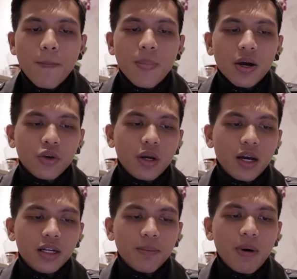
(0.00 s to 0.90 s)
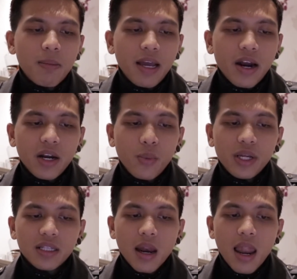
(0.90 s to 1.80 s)
park your car in a public area
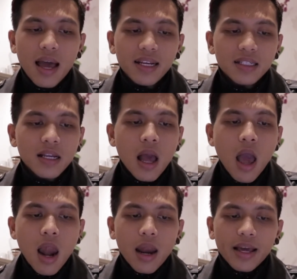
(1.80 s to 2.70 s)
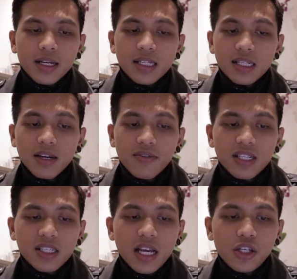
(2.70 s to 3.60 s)
with lights like a service
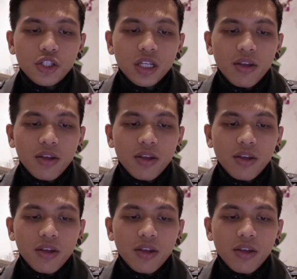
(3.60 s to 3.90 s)
station.